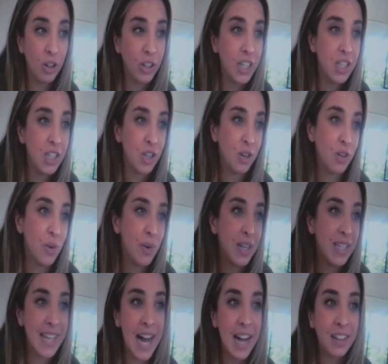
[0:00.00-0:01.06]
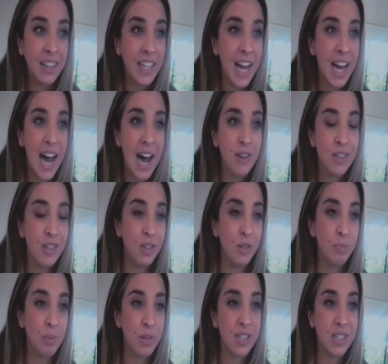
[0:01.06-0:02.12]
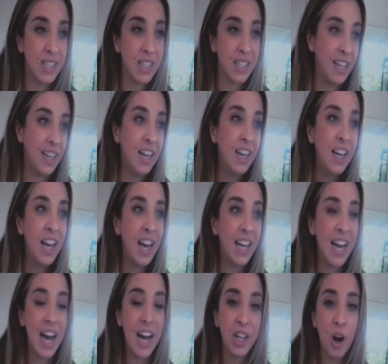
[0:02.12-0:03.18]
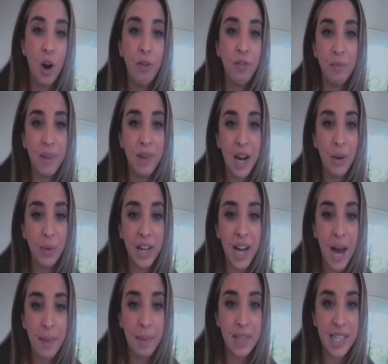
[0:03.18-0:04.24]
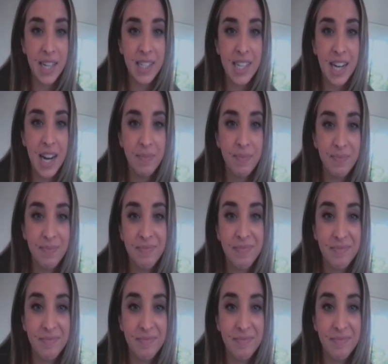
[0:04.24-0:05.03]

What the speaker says: early so you know exactly how to proceed and how to go from there when it happens next time.